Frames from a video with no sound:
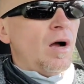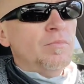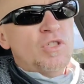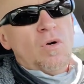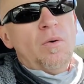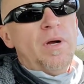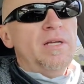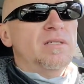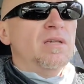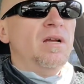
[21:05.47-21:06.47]
Store
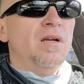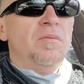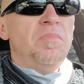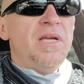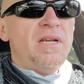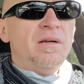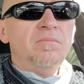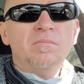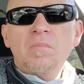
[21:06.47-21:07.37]
was medium,